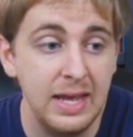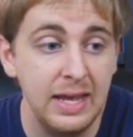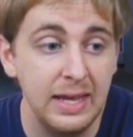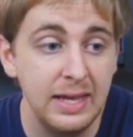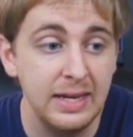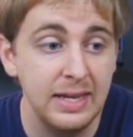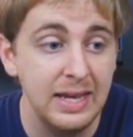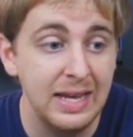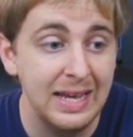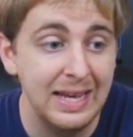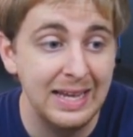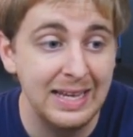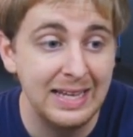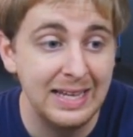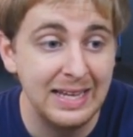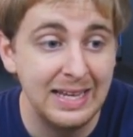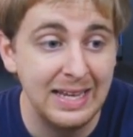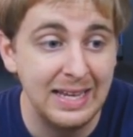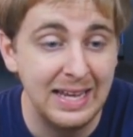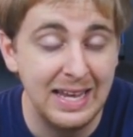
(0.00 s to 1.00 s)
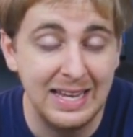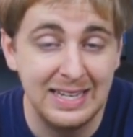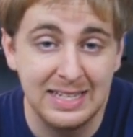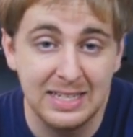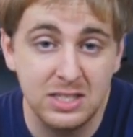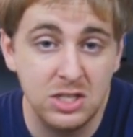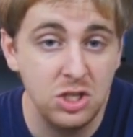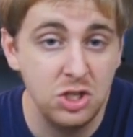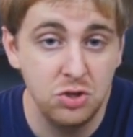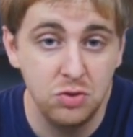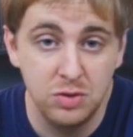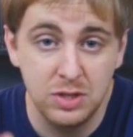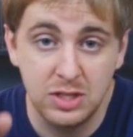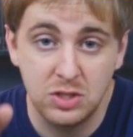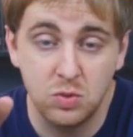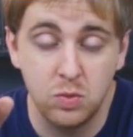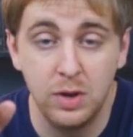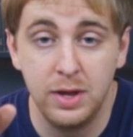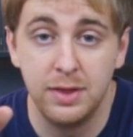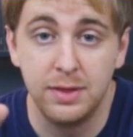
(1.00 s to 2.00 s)
And it doesn't do
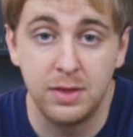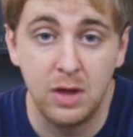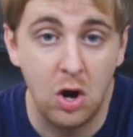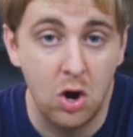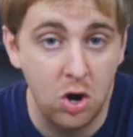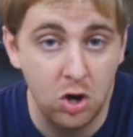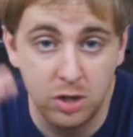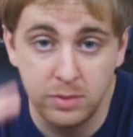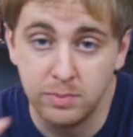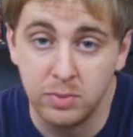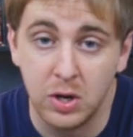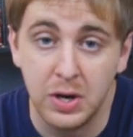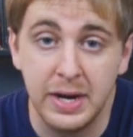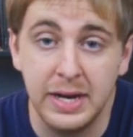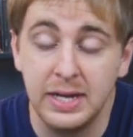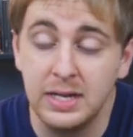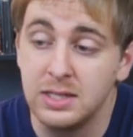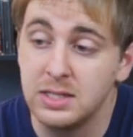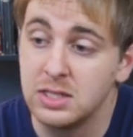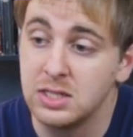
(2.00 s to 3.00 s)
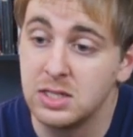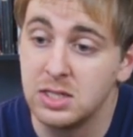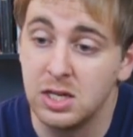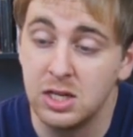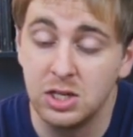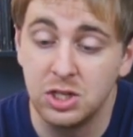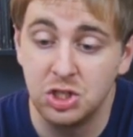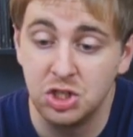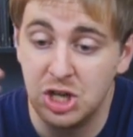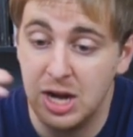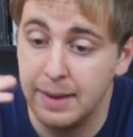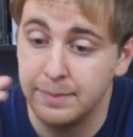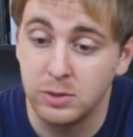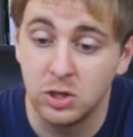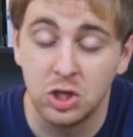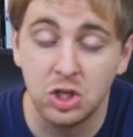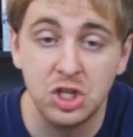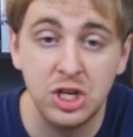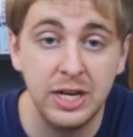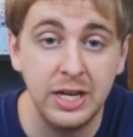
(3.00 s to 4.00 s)
this with hard breaks,
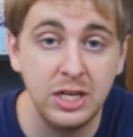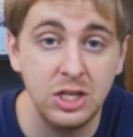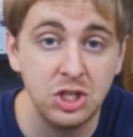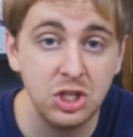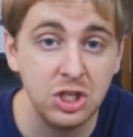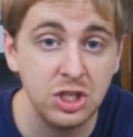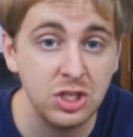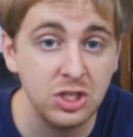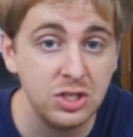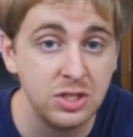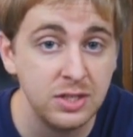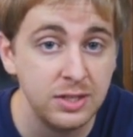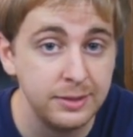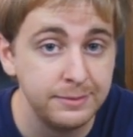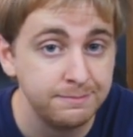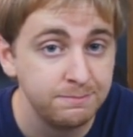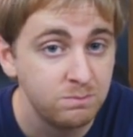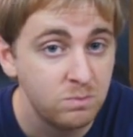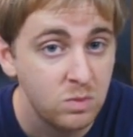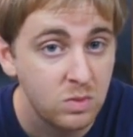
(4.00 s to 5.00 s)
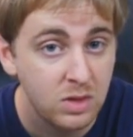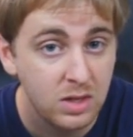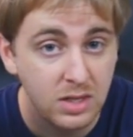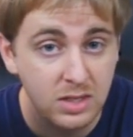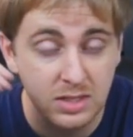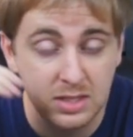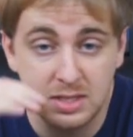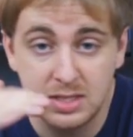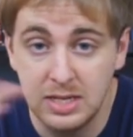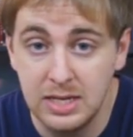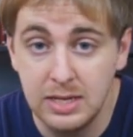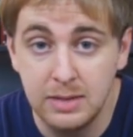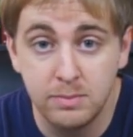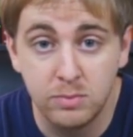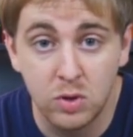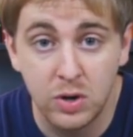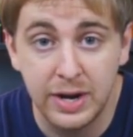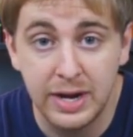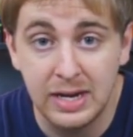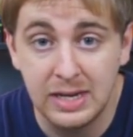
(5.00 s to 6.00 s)
chapter changes,
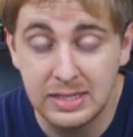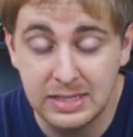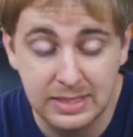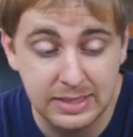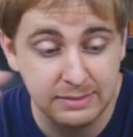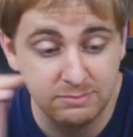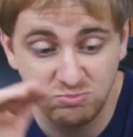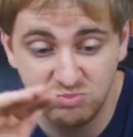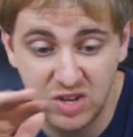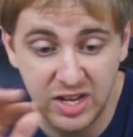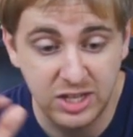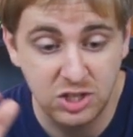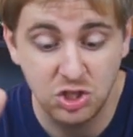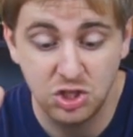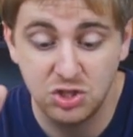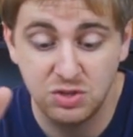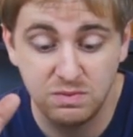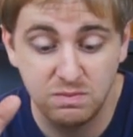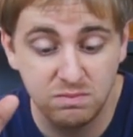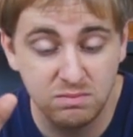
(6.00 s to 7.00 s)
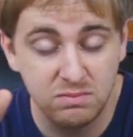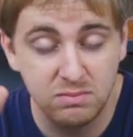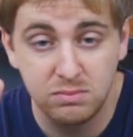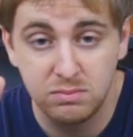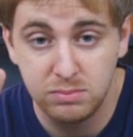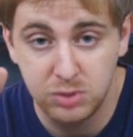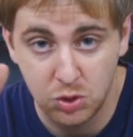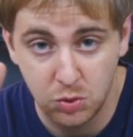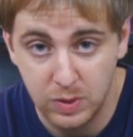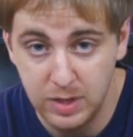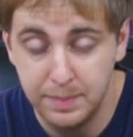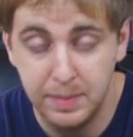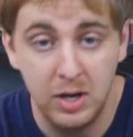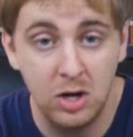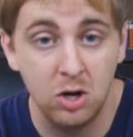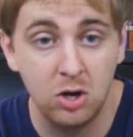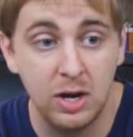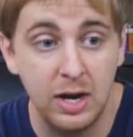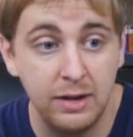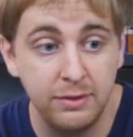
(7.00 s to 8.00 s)
scene breaks. It just, between a
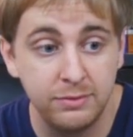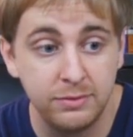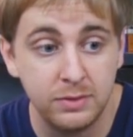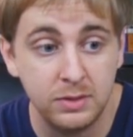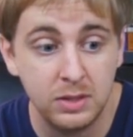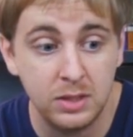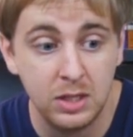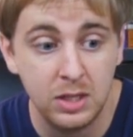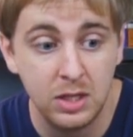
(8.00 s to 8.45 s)
paragraph,